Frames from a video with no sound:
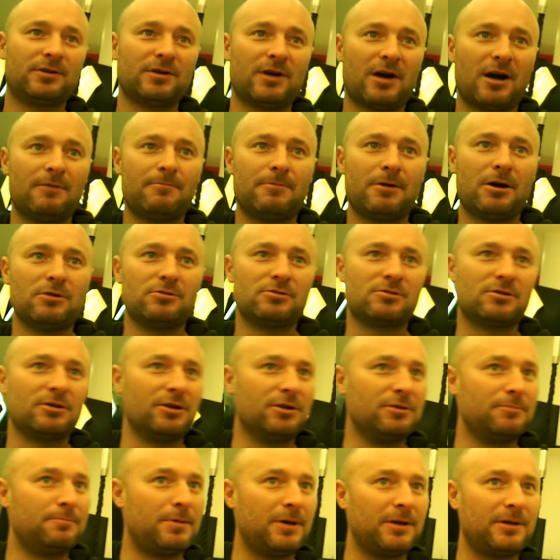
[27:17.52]
I've worked with
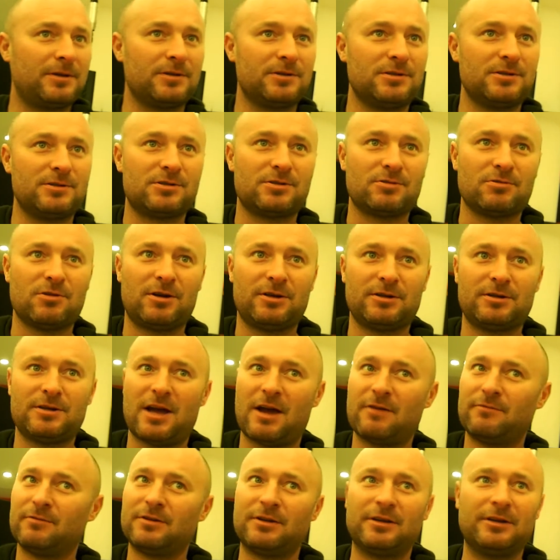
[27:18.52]
garbos, litter pickers, like
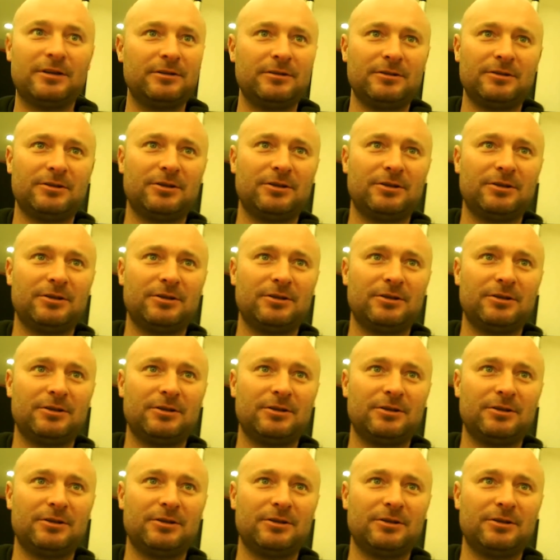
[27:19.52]
everything.